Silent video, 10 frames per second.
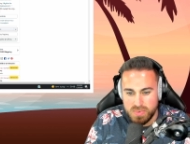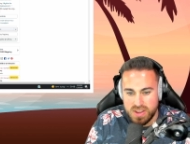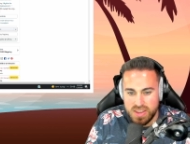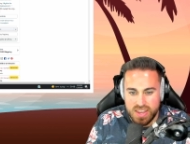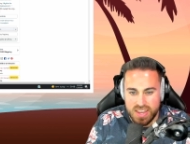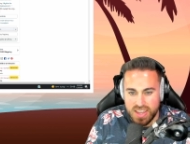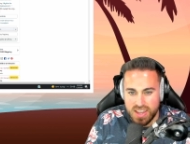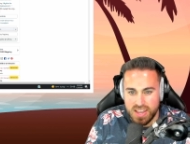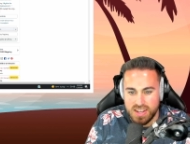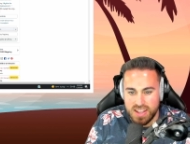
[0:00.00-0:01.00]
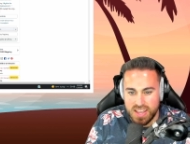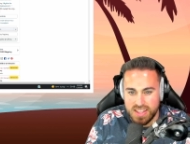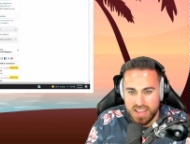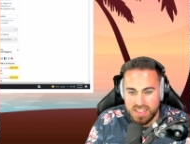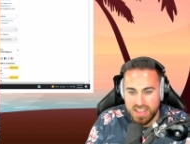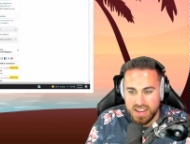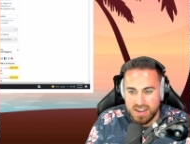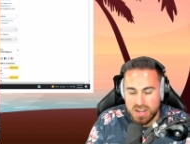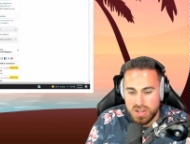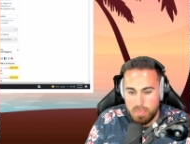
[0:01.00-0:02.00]
Okay. And and and then
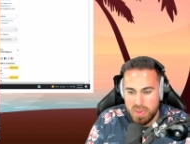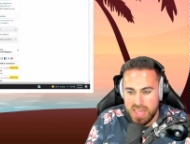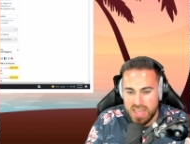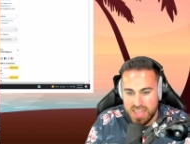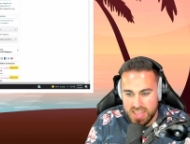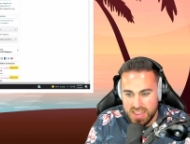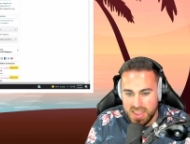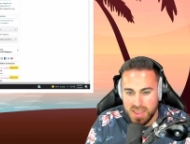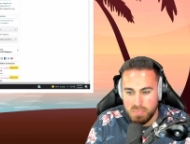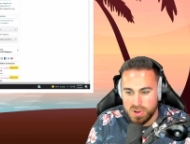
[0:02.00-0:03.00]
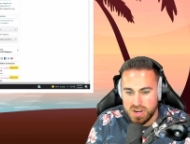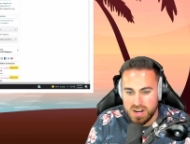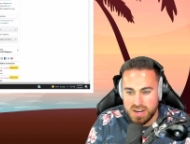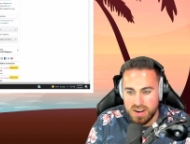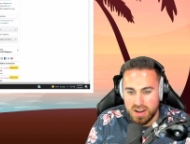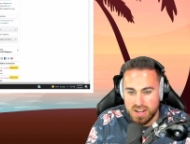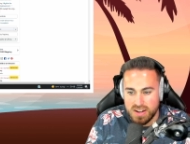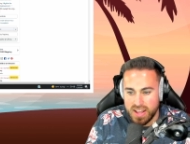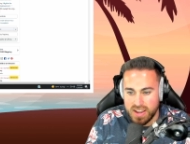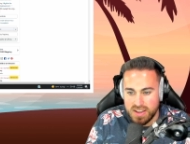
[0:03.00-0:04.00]
clip it, and put it on on
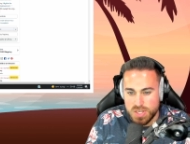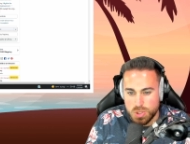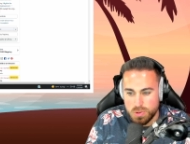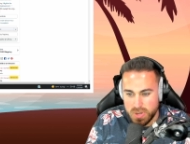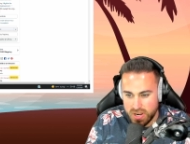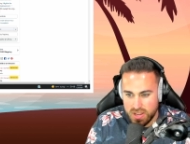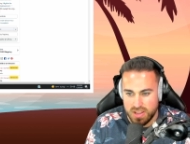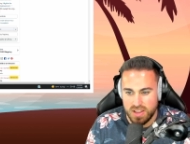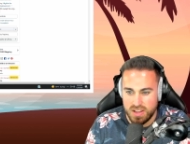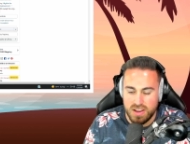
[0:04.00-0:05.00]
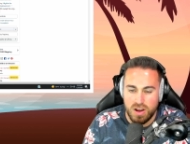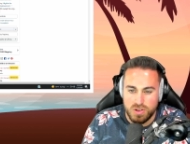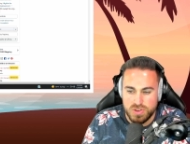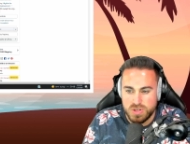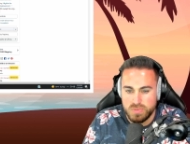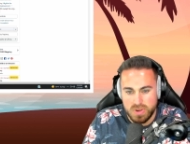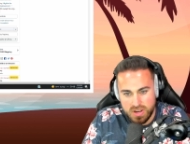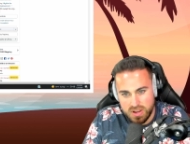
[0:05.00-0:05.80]
like social media, all social media.